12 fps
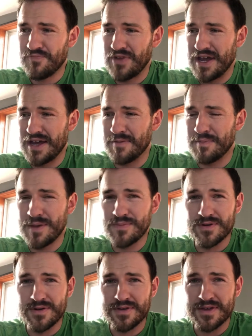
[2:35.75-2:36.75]
and
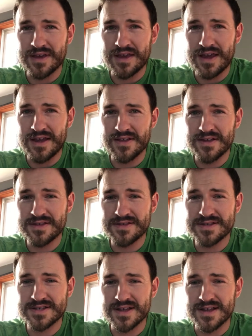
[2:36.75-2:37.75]
people are thinking
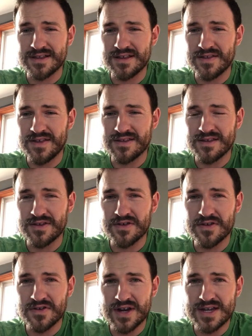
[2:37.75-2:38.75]
aliens, and then they think
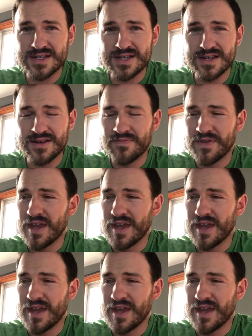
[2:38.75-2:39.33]
you're crazy.